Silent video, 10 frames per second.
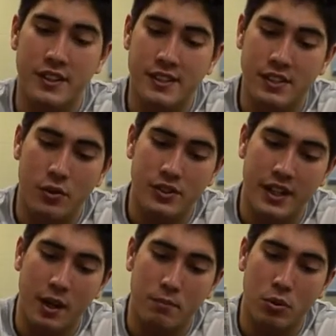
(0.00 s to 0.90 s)
This is going to
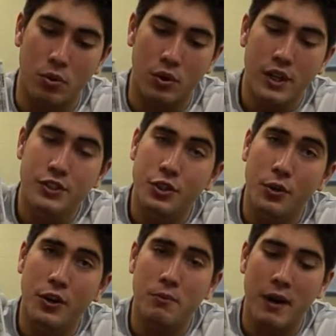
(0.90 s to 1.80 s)
help pull
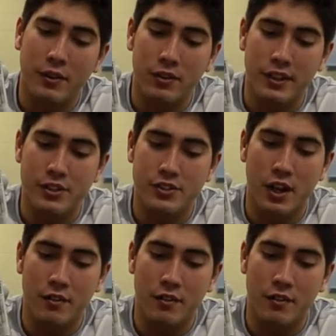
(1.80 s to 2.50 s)
200 microliters